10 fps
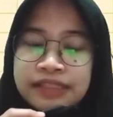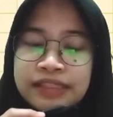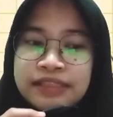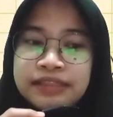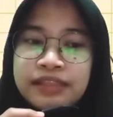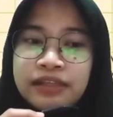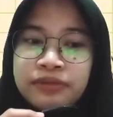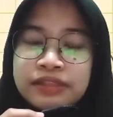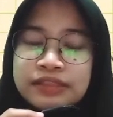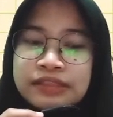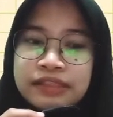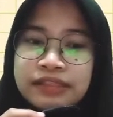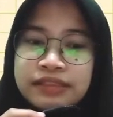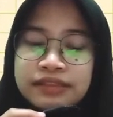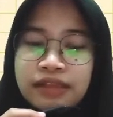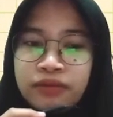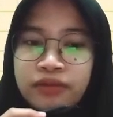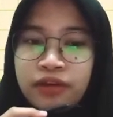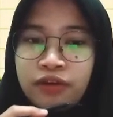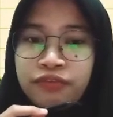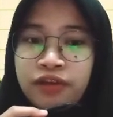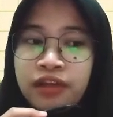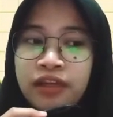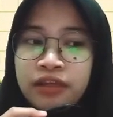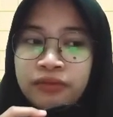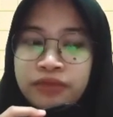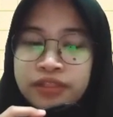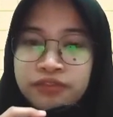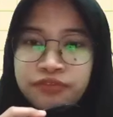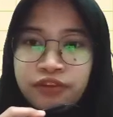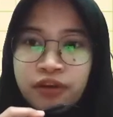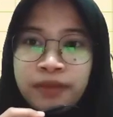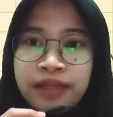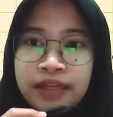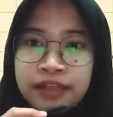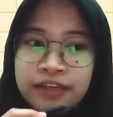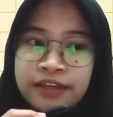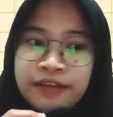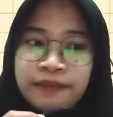in distinguishing the sound of one language from another.